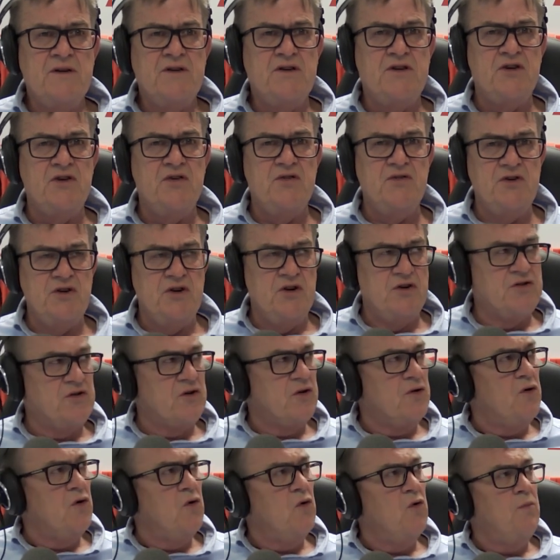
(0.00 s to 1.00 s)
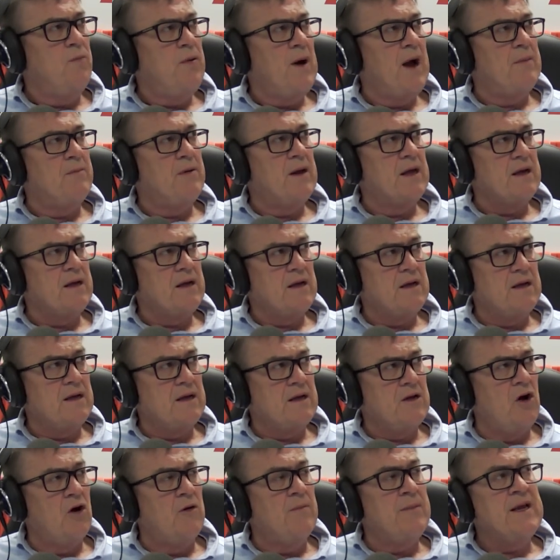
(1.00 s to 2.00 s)
to neuter all public
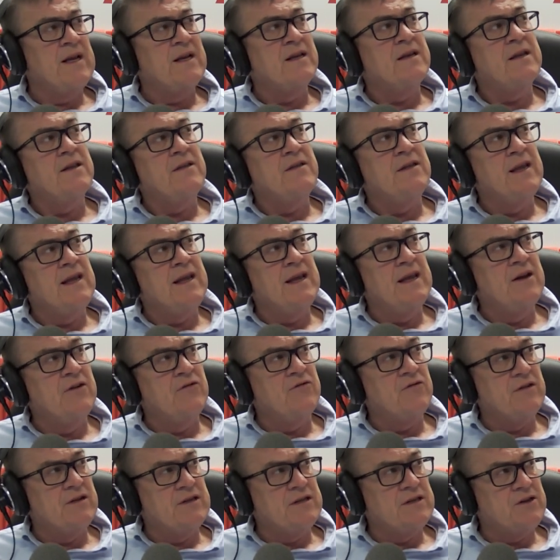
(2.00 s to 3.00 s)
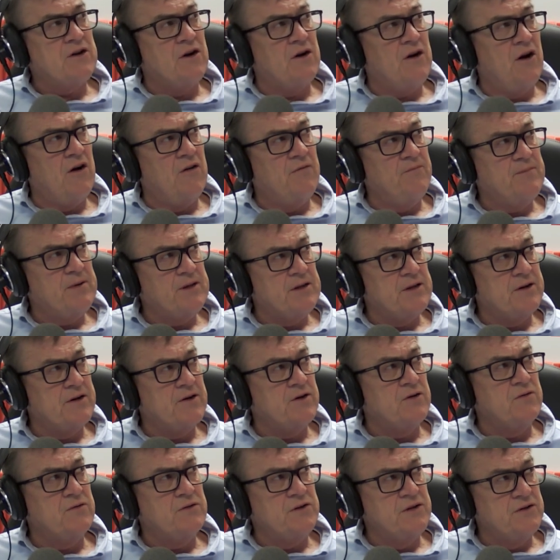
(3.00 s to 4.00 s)
comment in the interest of, of
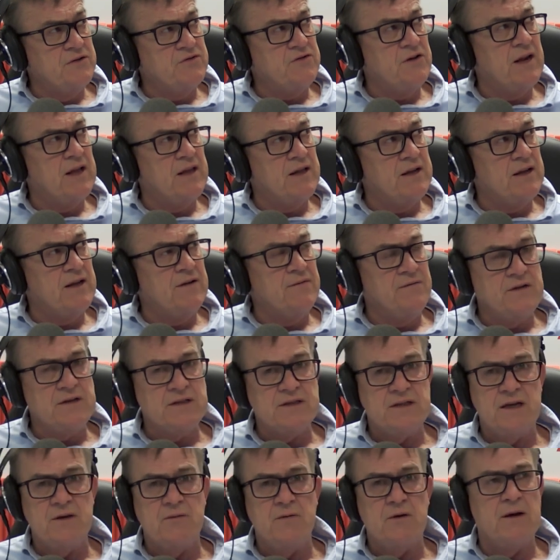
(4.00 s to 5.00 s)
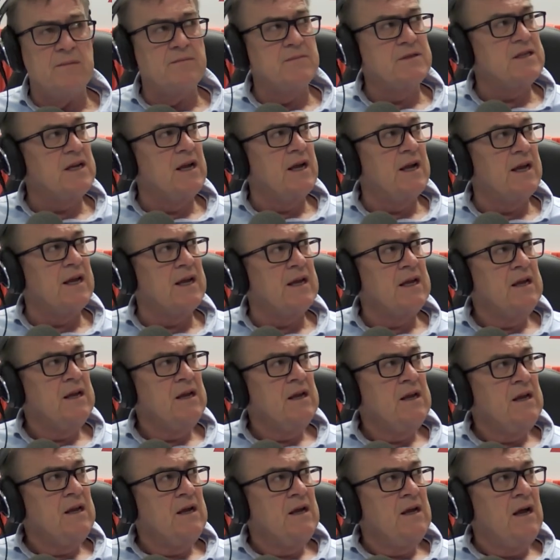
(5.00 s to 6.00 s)
political neutrality, if you see what I'm saying.
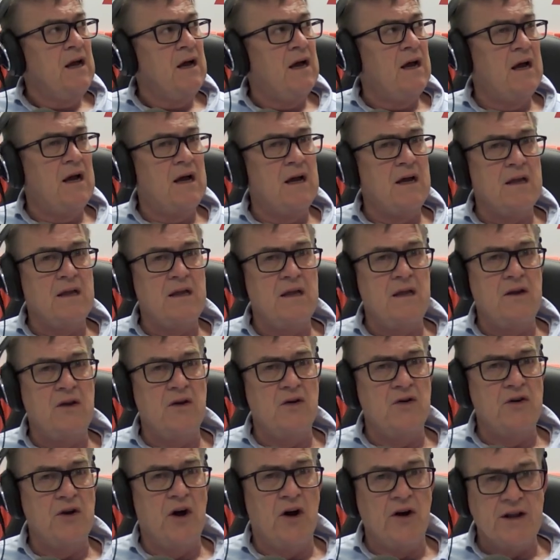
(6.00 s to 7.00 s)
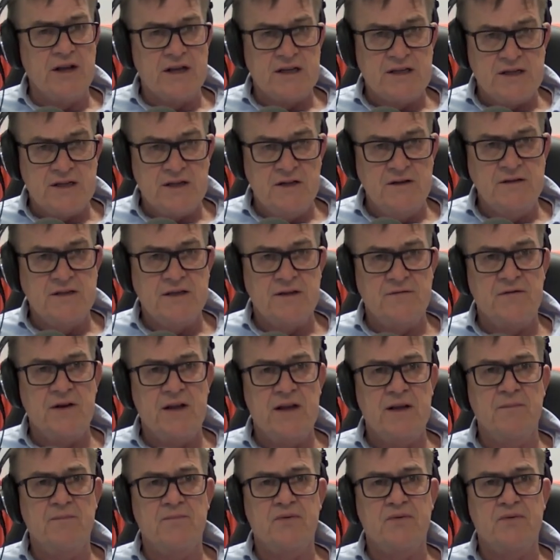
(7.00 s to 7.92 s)
Uh, you're not exclusively